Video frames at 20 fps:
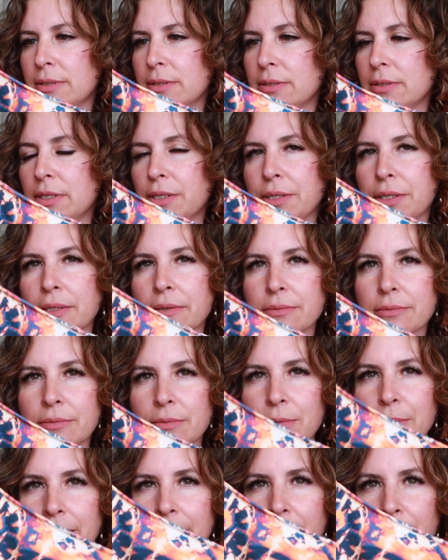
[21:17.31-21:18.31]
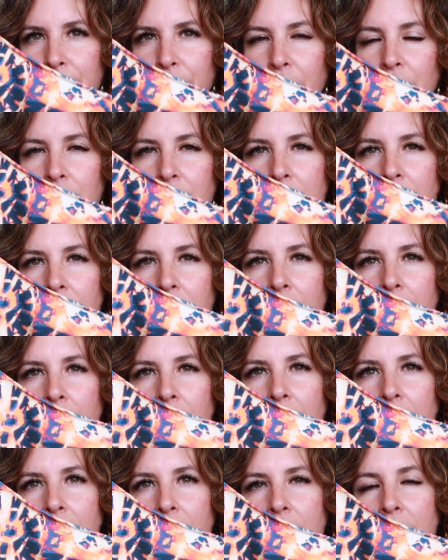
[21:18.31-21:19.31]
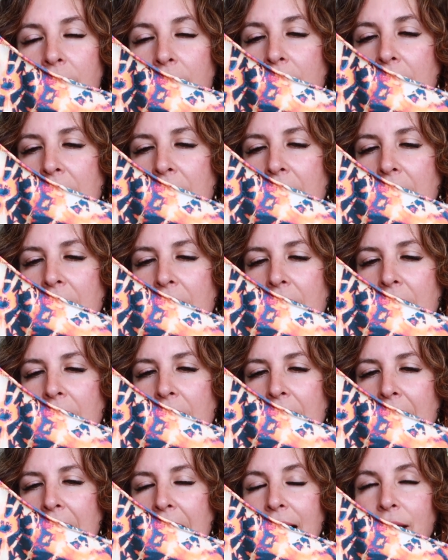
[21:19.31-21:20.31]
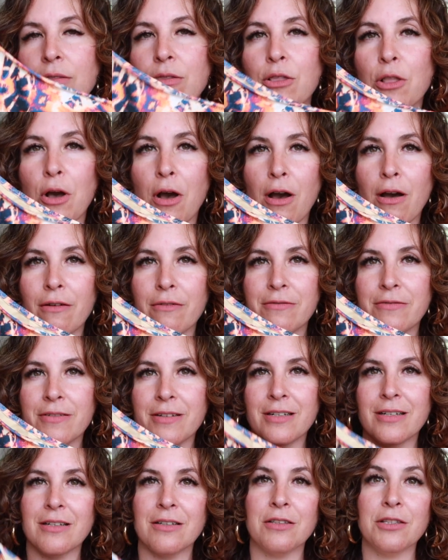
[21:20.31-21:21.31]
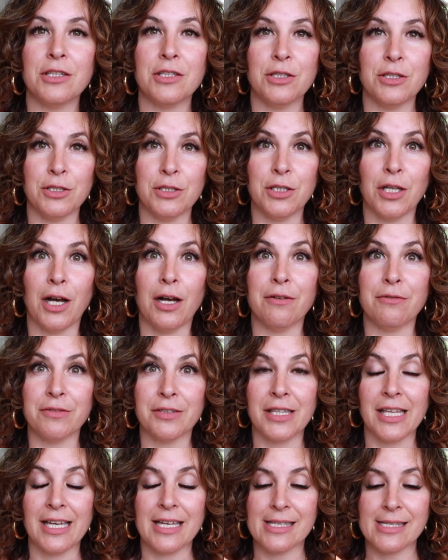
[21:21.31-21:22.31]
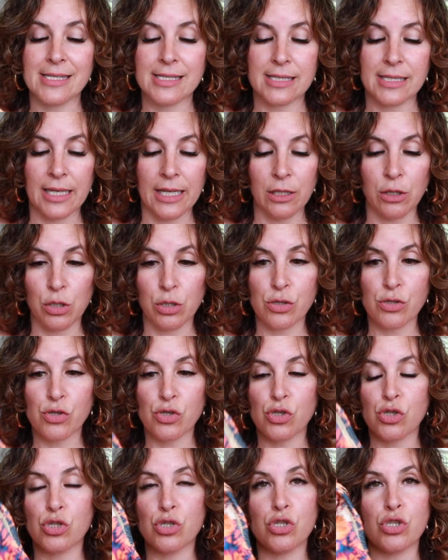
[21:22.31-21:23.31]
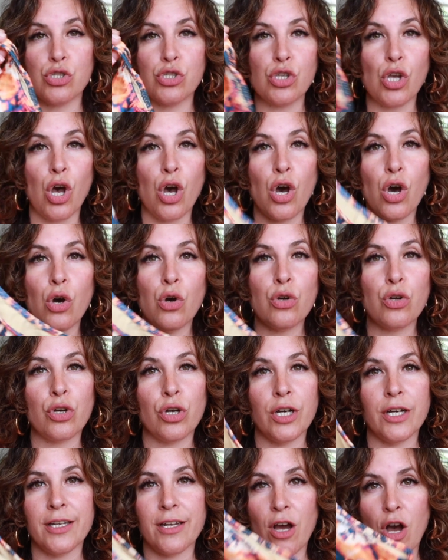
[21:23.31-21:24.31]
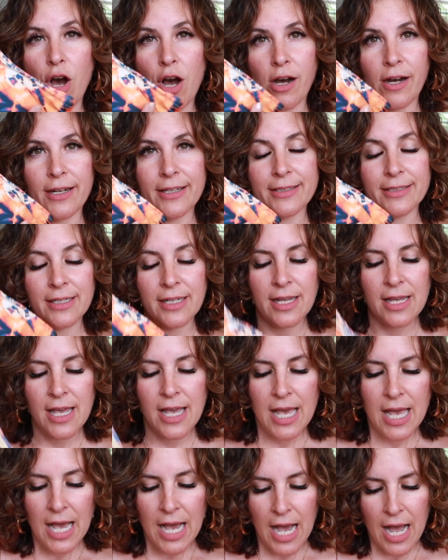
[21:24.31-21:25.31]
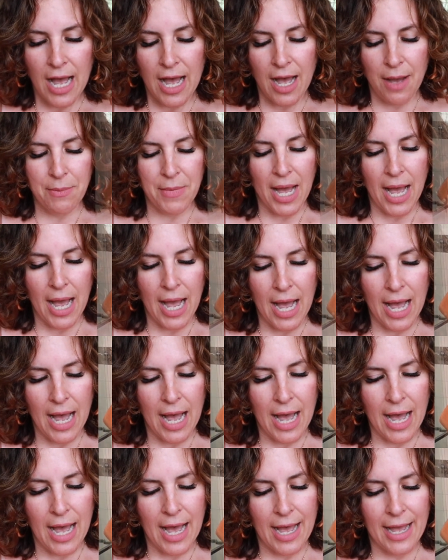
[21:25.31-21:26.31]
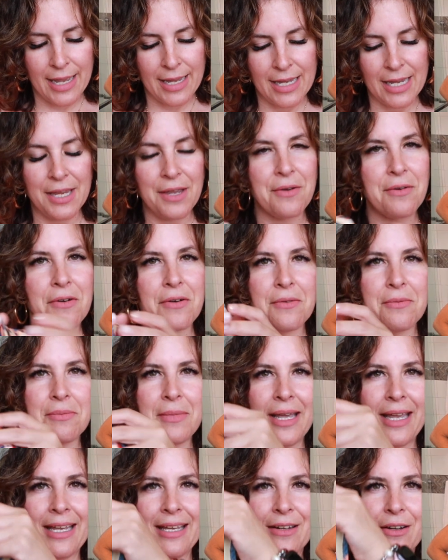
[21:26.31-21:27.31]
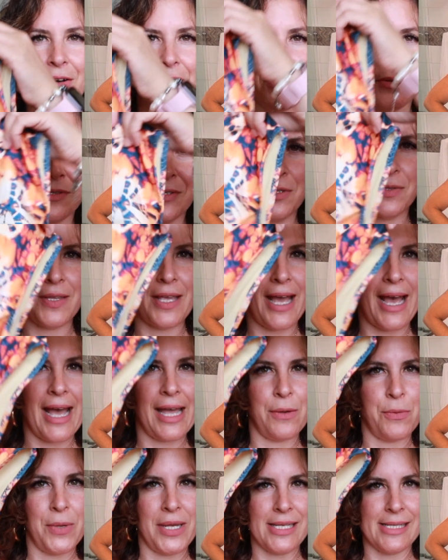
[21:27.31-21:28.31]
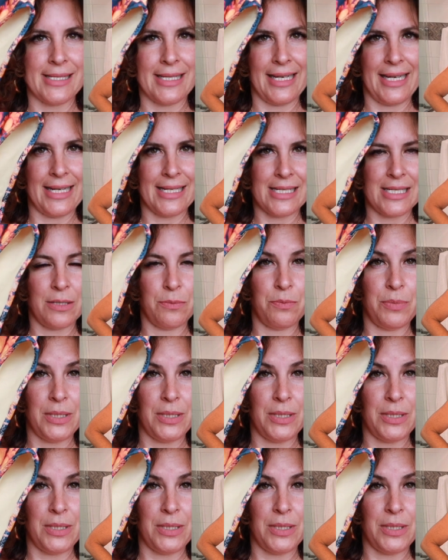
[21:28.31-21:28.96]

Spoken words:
you know, whatever. I love this. It looks so good on. I made also the high-waisted